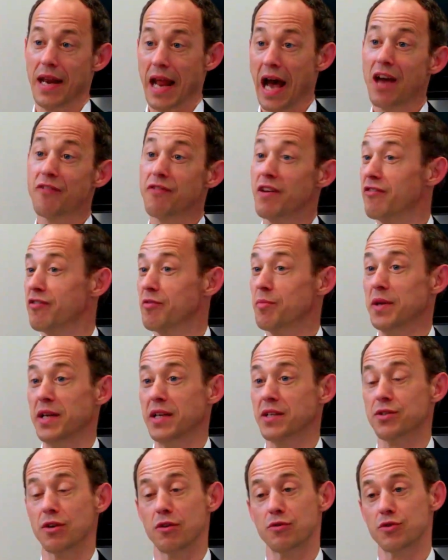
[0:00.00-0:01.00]
than I've ever
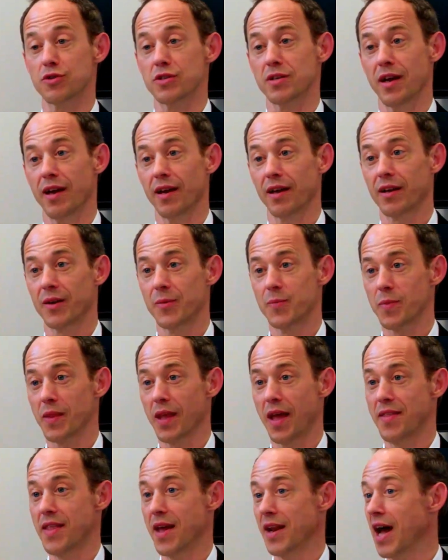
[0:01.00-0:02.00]
been in social psych.
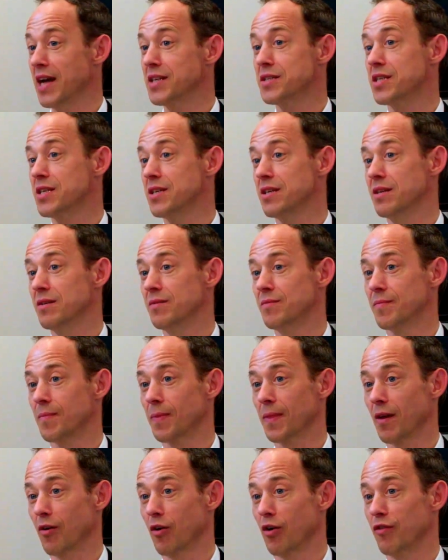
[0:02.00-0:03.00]
And then I
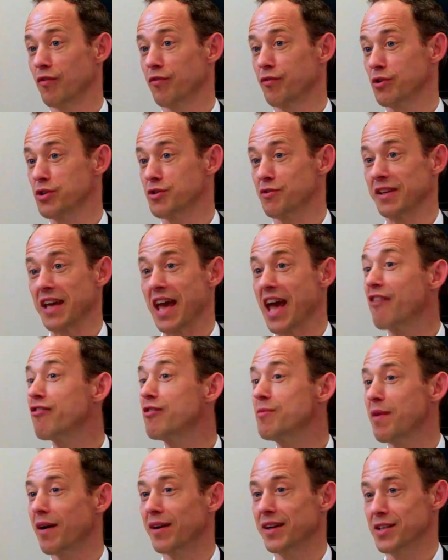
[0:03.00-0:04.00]
see virtually
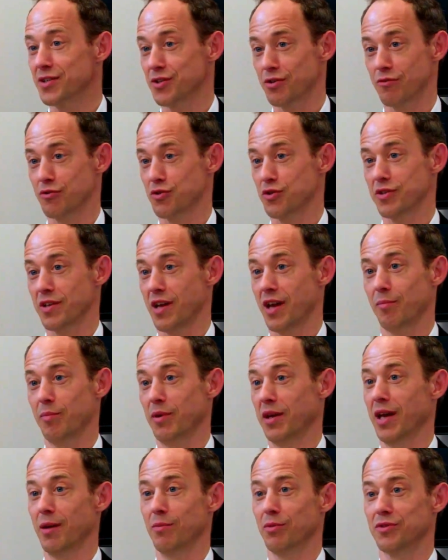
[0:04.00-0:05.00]
everybody in social
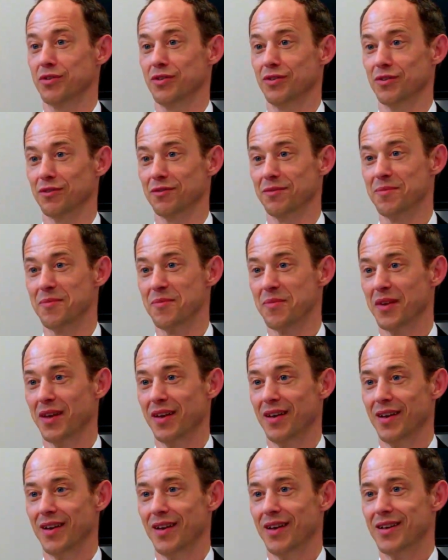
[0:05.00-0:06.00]
psych being able to do.
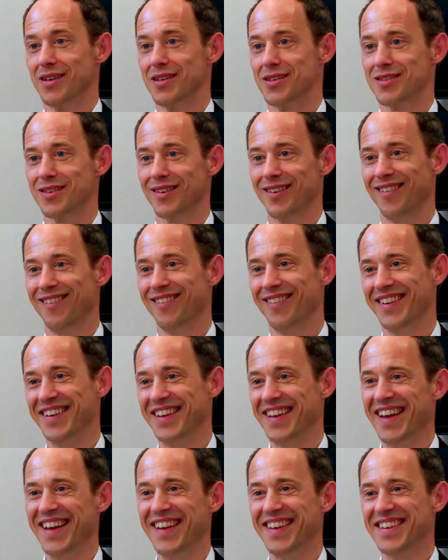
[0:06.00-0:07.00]

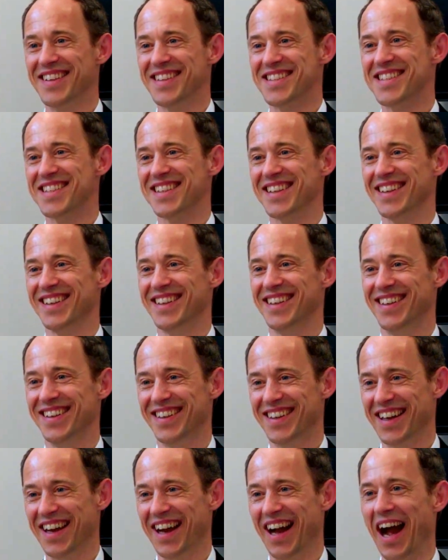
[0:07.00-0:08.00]
So in the end, it's
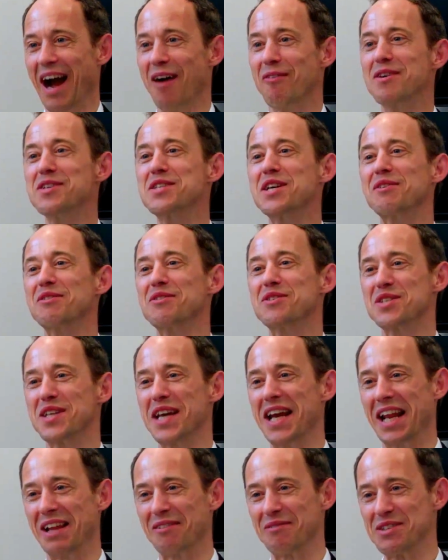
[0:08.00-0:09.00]
I wish I
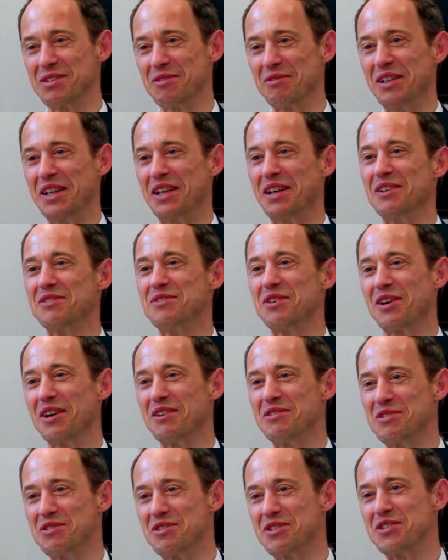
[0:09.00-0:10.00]
could say that it was a really
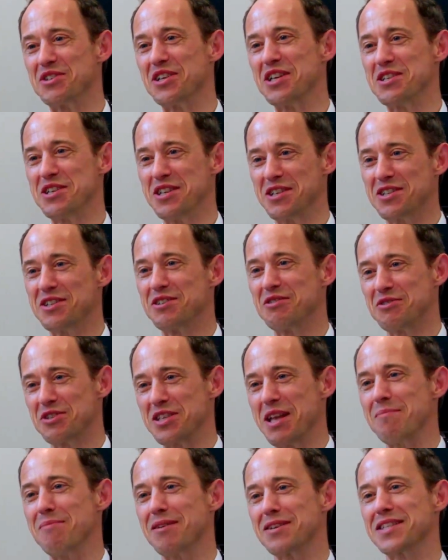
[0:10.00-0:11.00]
conscious decision
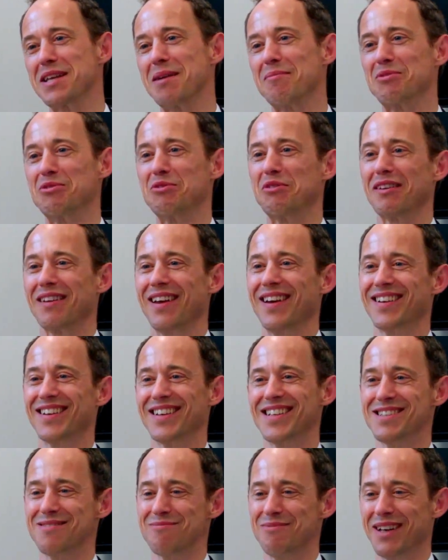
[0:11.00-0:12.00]
to step by step do it
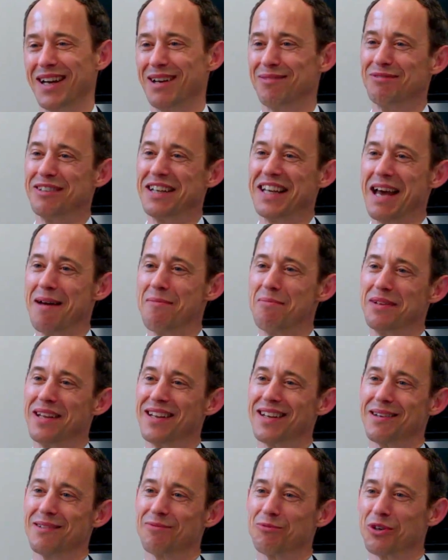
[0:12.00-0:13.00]
like this, but I'm really
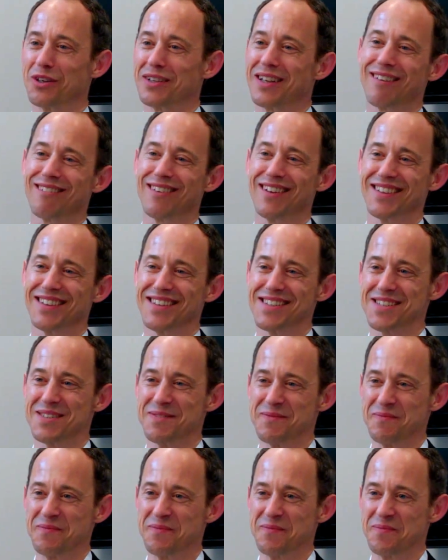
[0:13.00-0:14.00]
happy that it worked out like
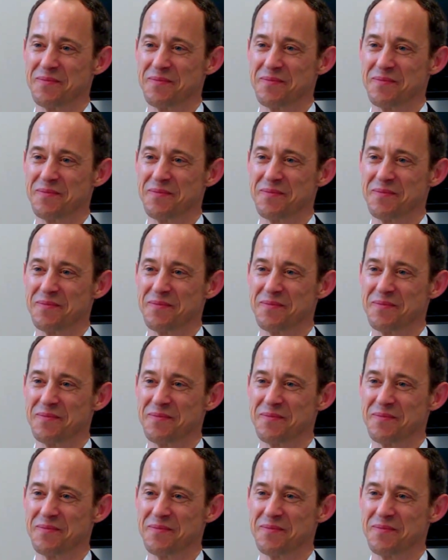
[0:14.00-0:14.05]
this.